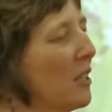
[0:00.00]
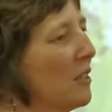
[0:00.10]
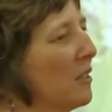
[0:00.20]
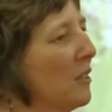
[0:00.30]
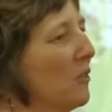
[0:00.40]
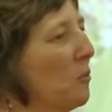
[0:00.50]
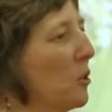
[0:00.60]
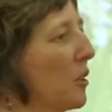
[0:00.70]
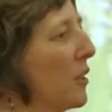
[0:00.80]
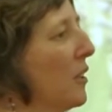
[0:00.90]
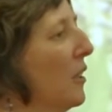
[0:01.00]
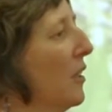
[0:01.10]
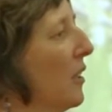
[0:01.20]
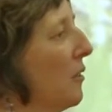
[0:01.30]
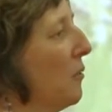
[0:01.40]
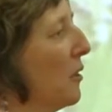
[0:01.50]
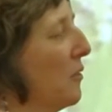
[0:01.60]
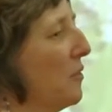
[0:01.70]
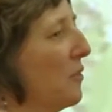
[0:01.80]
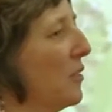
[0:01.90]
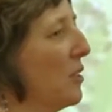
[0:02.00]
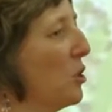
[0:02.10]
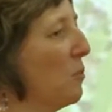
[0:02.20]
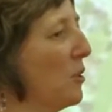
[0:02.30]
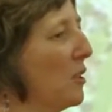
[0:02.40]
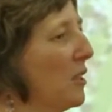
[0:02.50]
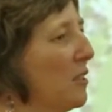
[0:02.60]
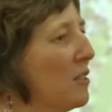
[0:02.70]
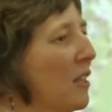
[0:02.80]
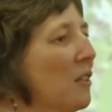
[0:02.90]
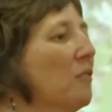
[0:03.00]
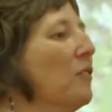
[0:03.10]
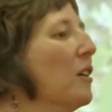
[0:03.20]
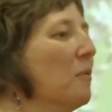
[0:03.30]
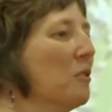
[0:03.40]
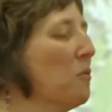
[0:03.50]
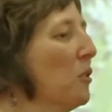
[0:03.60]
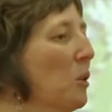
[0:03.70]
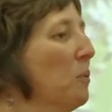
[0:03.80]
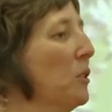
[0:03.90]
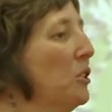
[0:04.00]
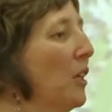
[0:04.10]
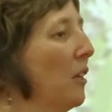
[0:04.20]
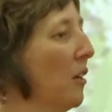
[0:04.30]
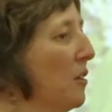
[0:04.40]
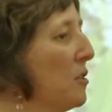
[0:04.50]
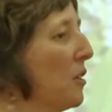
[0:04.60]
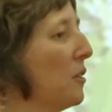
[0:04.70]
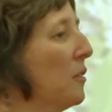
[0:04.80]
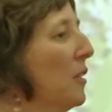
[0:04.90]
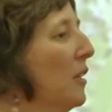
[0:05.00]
like to live and work in one of these communities. And the farmers really appreciate it also